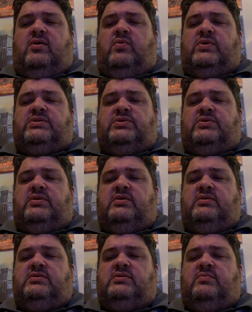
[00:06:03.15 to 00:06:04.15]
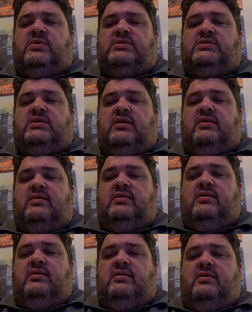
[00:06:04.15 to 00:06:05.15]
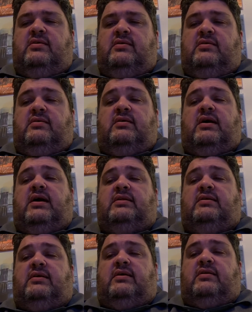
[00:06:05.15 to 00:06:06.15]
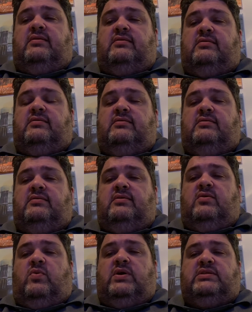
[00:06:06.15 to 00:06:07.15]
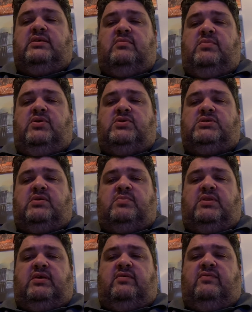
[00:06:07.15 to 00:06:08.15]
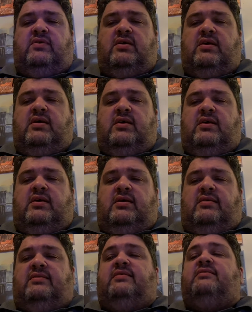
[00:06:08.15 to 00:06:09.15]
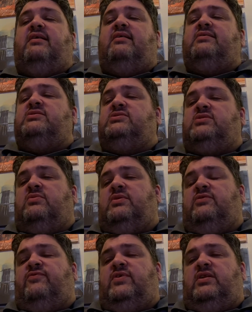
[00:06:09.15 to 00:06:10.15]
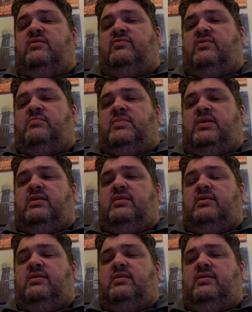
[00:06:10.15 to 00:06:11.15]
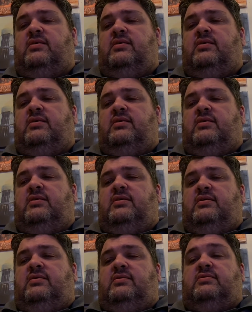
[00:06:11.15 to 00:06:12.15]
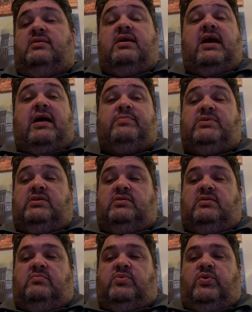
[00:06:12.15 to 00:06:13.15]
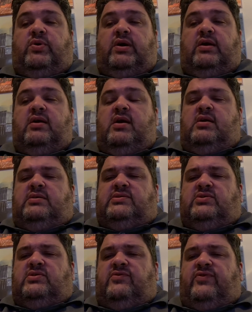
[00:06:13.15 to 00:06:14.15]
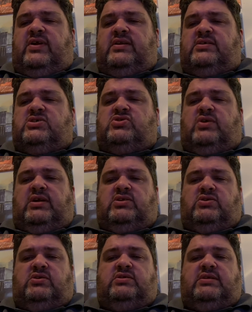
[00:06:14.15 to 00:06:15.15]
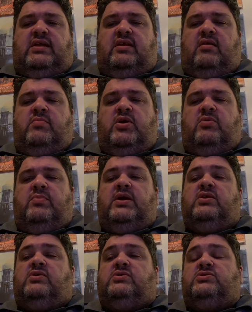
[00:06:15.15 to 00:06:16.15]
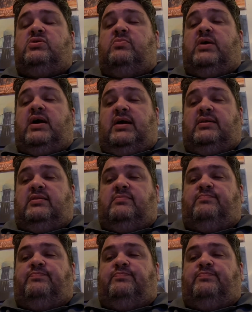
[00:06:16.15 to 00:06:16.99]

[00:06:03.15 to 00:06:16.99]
wizard, someone said. I did. One-time use, I believe. The knowledge is already fading from me. The captain and the boy turned to find a stranger standing a mere meter or so behind them.